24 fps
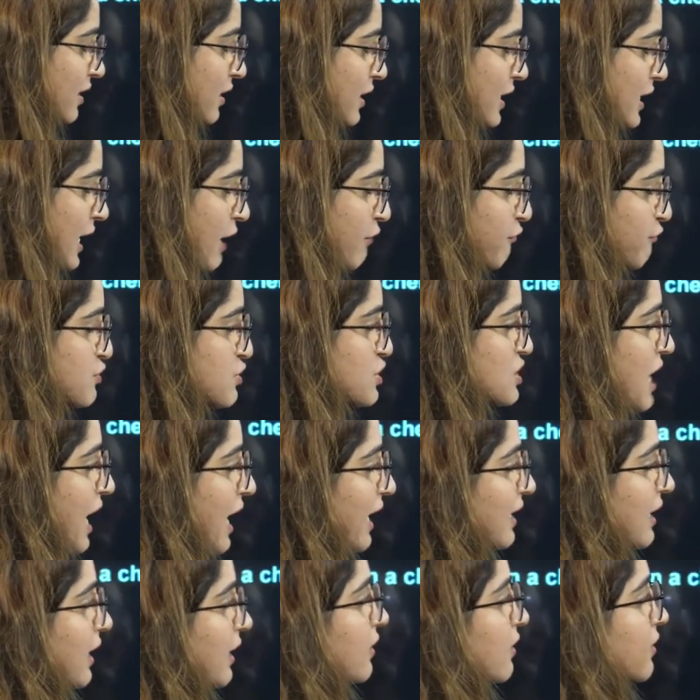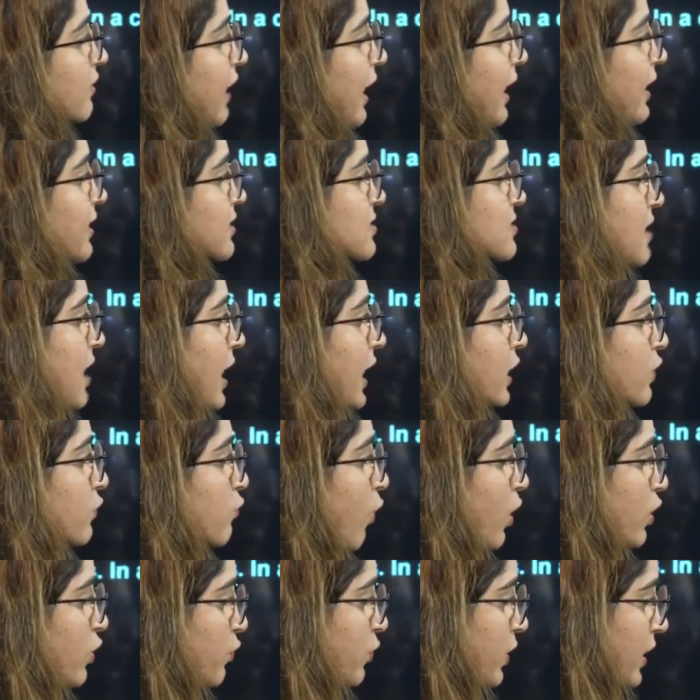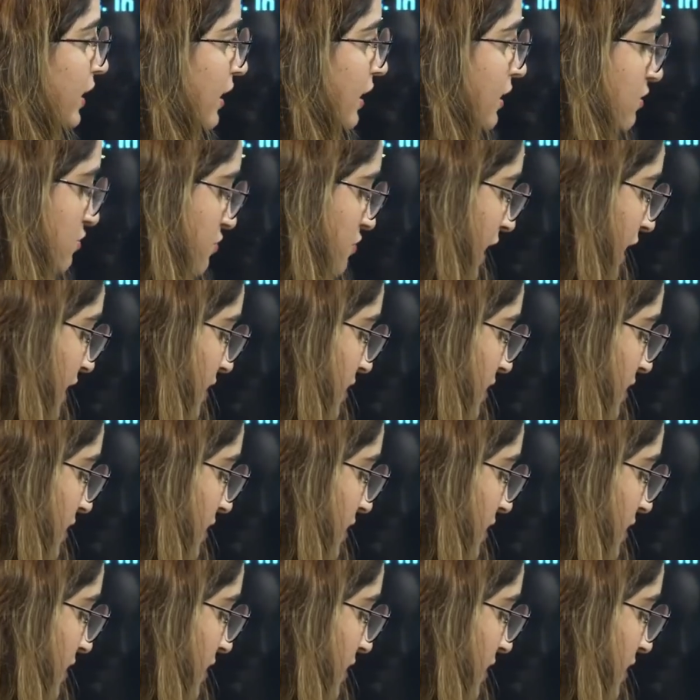left side and right side what we can write